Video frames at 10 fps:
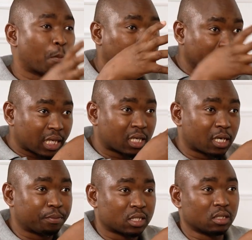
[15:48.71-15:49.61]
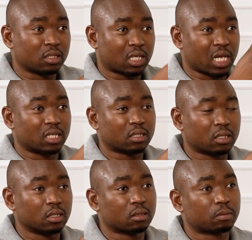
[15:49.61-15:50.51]
black capitalist class
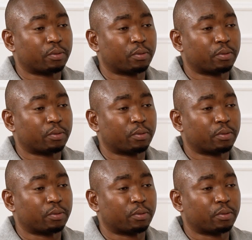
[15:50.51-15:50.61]
that